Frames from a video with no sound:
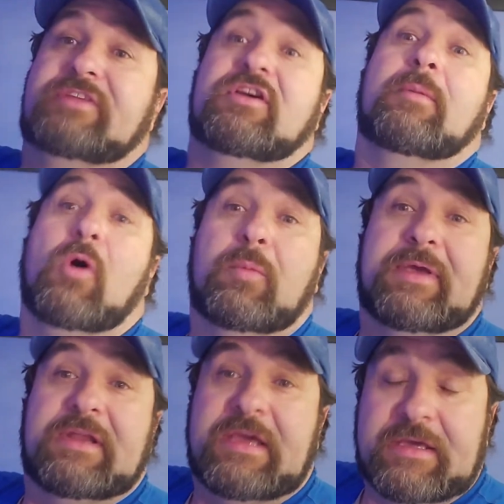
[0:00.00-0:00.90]
I'm hoping
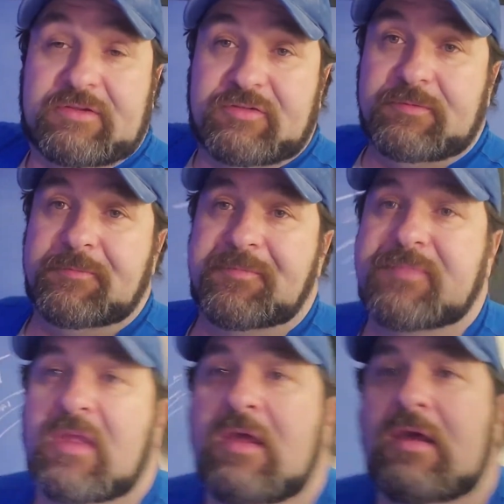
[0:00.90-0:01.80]
it is,
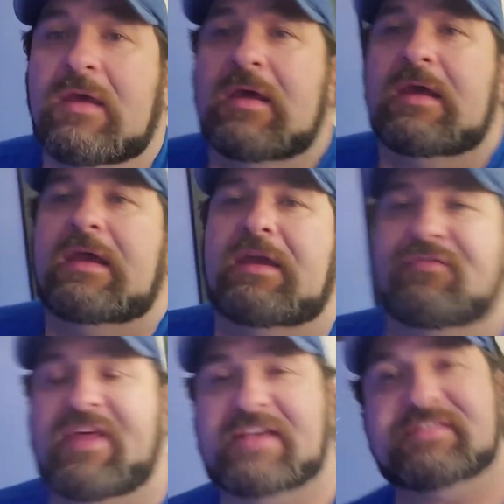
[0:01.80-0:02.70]
if
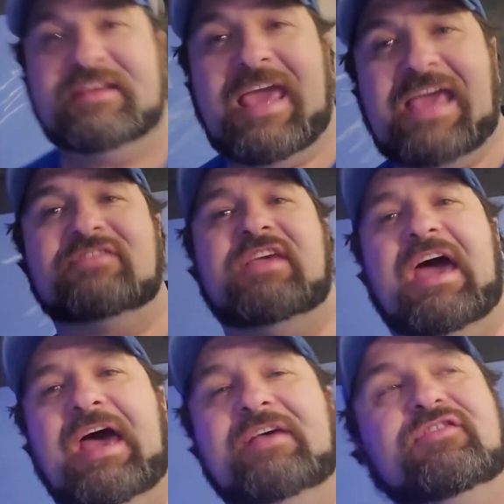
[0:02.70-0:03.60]
that's the case,
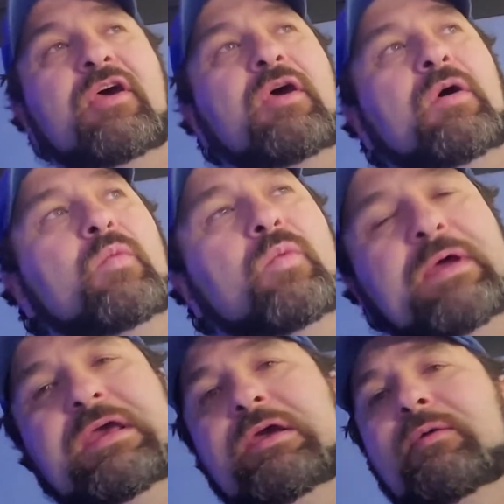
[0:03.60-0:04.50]
guys,
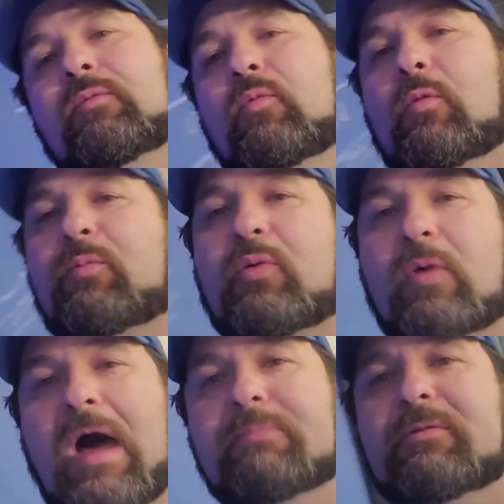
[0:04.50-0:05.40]
we will
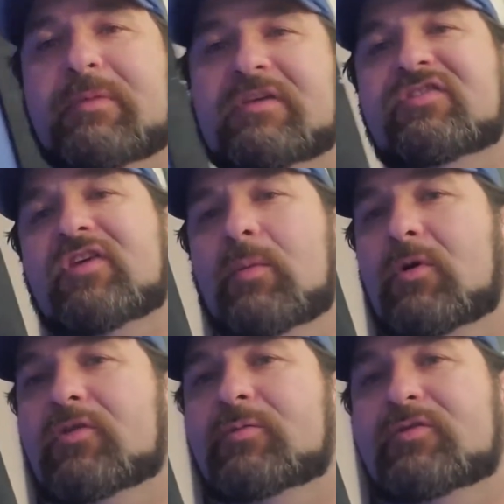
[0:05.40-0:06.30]
probably be
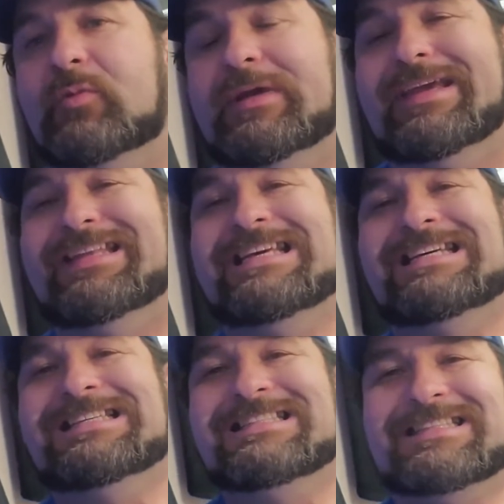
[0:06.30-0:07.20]
somewhere between
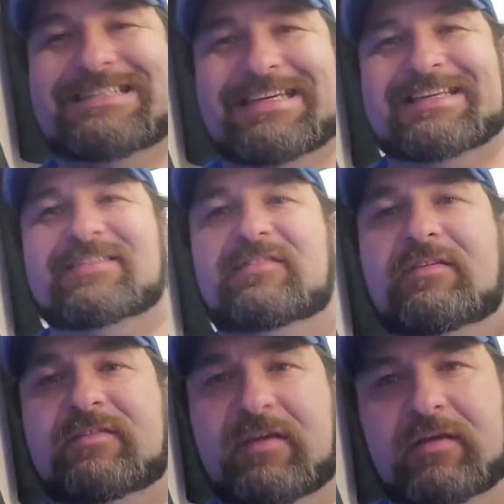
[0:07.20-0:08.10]
6 to
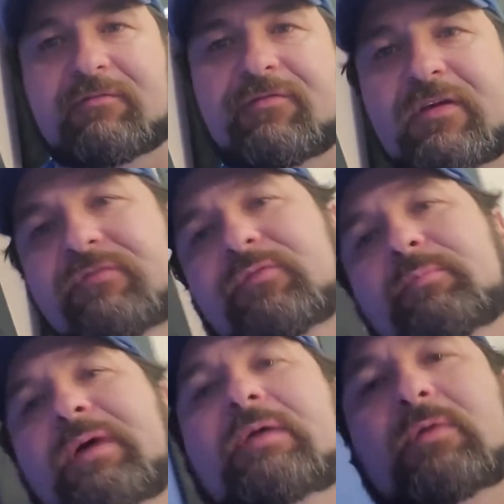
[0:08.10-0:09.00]
10 feet from
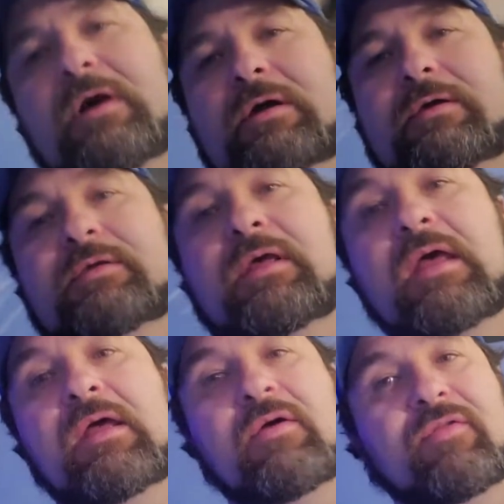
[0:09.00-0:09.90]
bedrock.
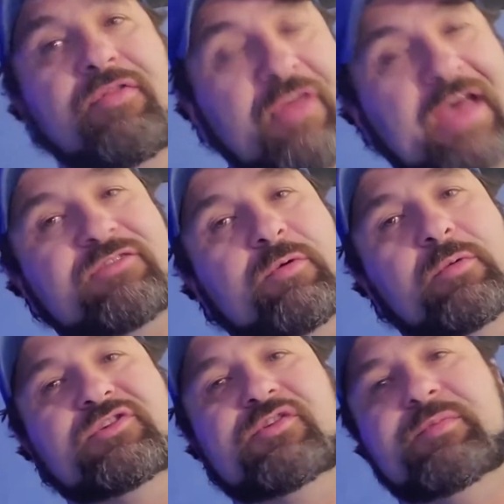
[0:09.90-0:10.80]
That's where
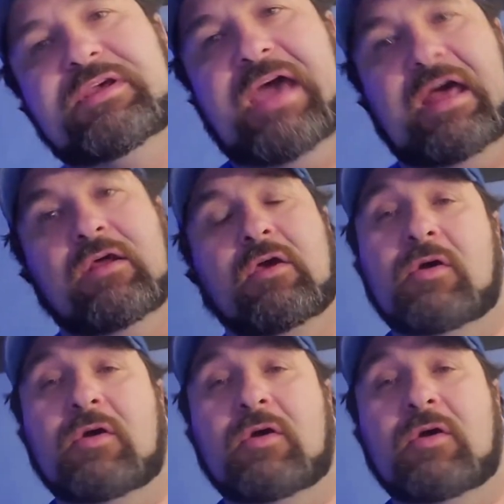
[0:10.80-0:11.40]
we should be at.